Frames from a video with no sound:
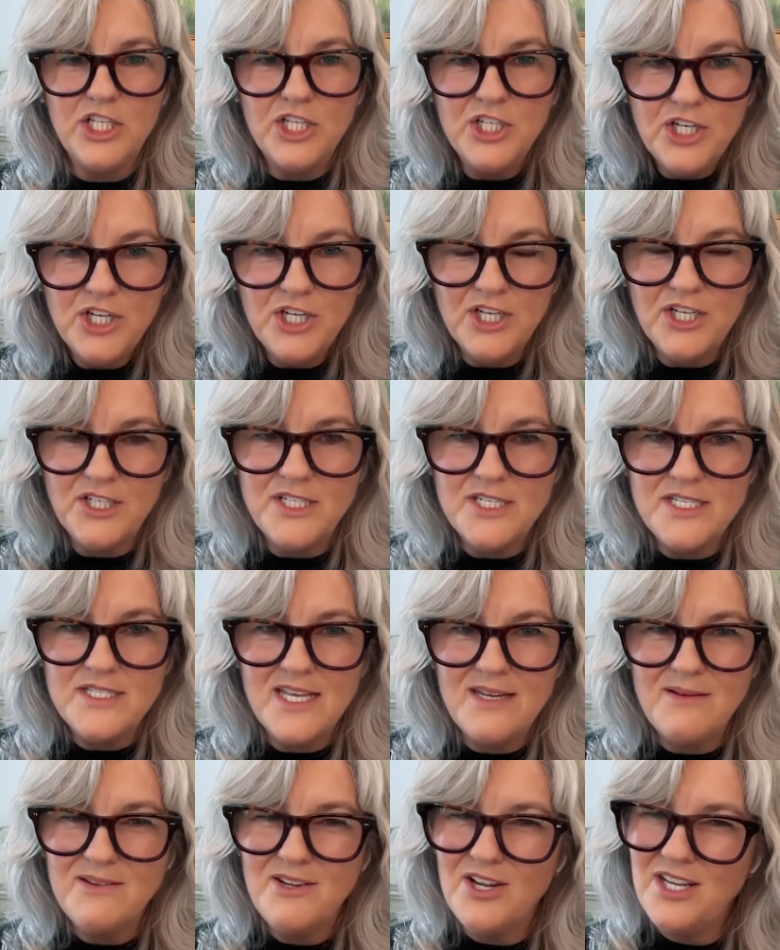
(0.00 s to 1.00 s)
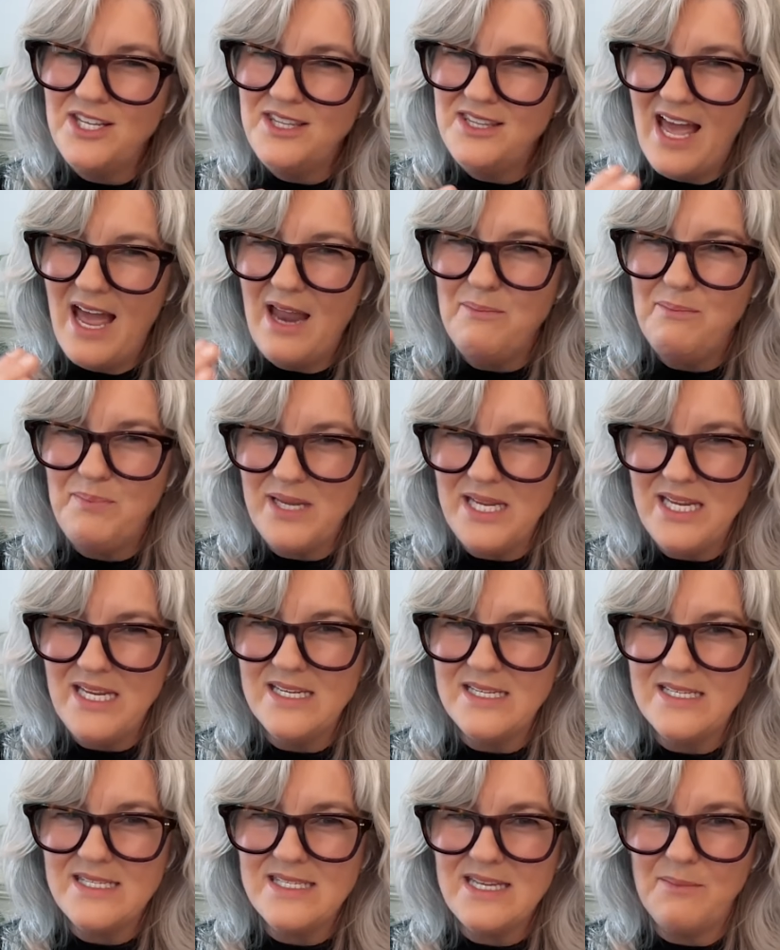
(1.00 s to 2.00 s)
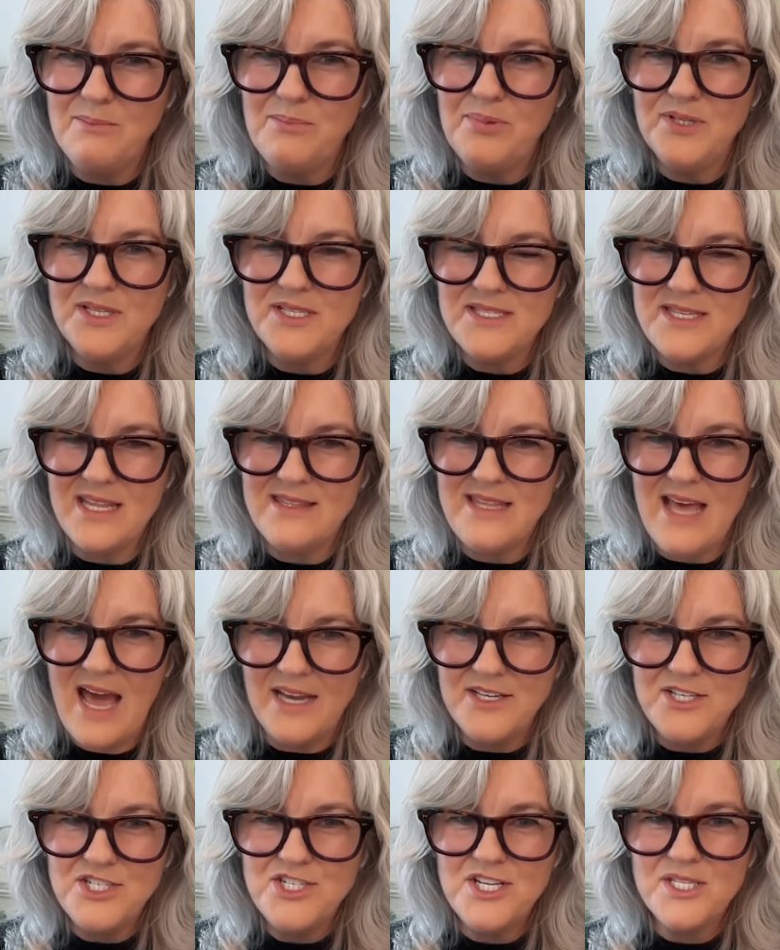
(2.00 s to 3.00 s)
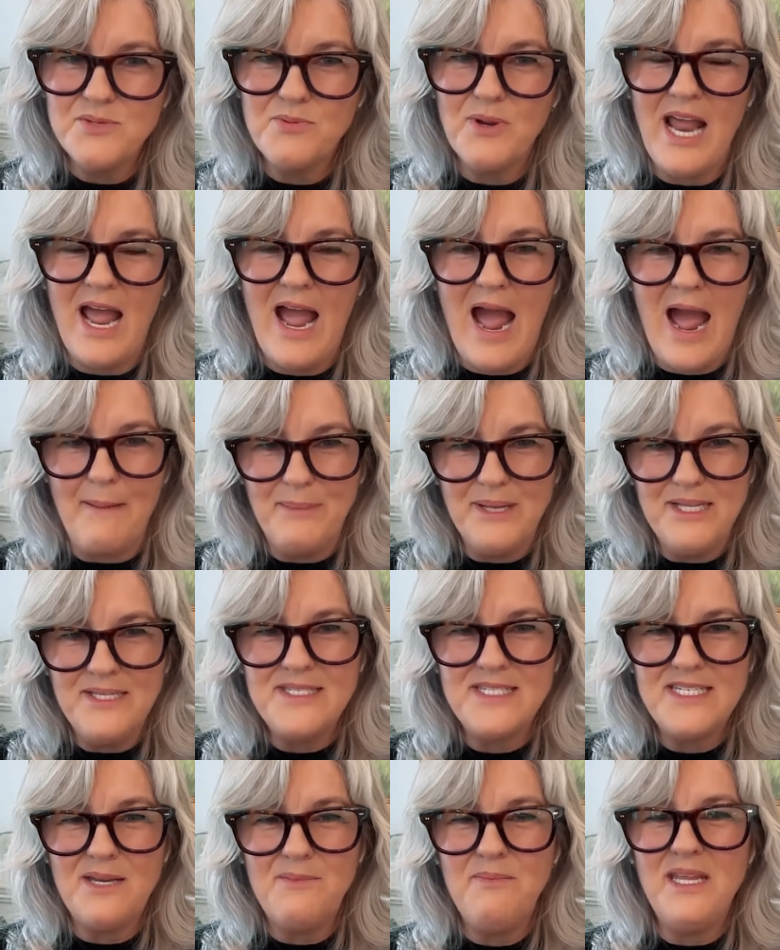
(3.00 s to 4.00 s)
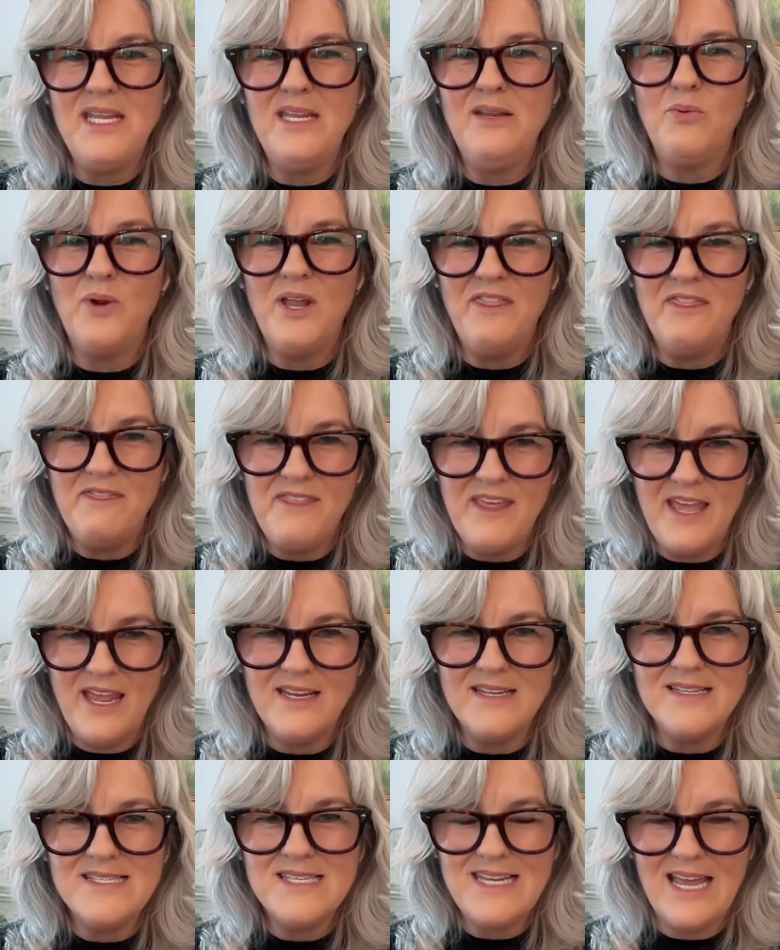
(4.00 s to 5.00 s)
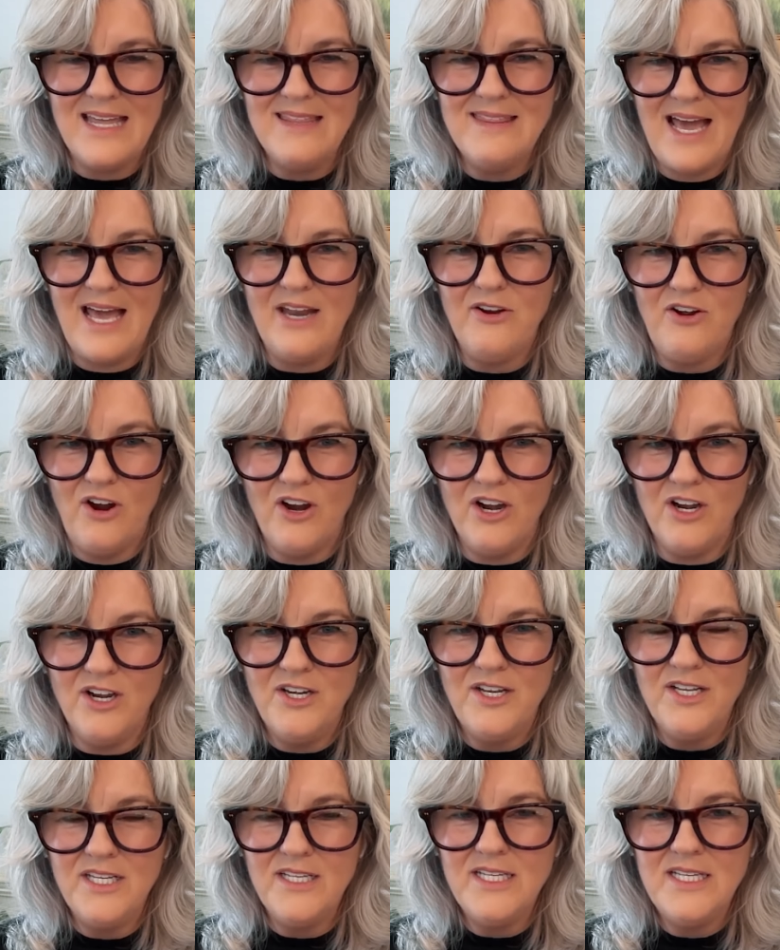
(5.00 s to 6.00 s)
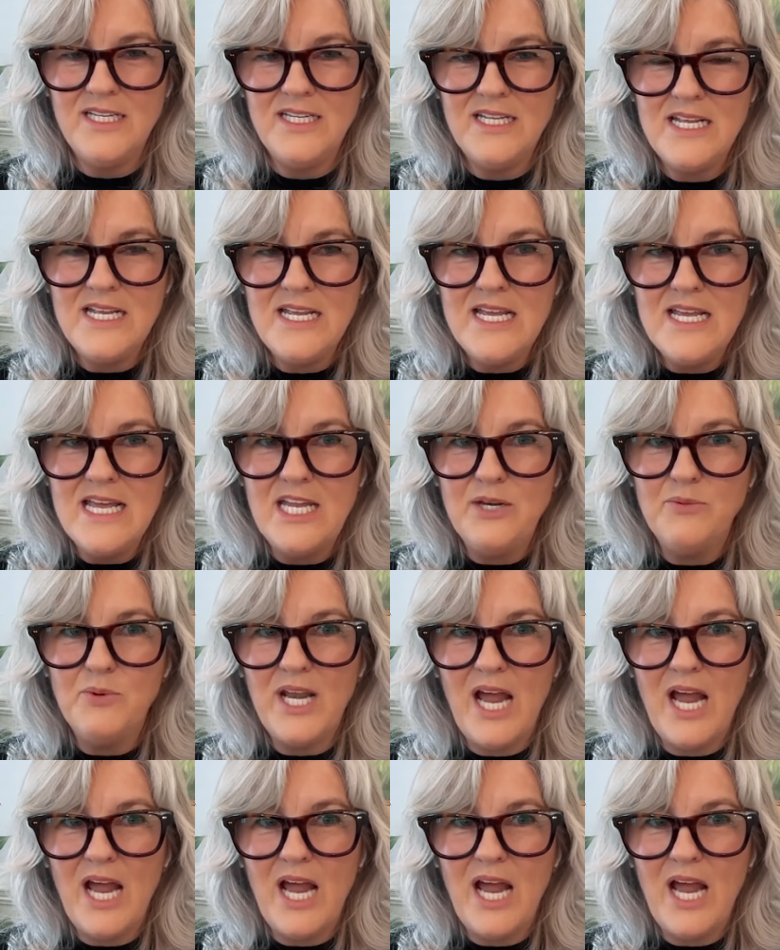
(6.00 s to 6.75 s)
But when I learned that, could that be as simple as that that's just what happens to me when things get that hard?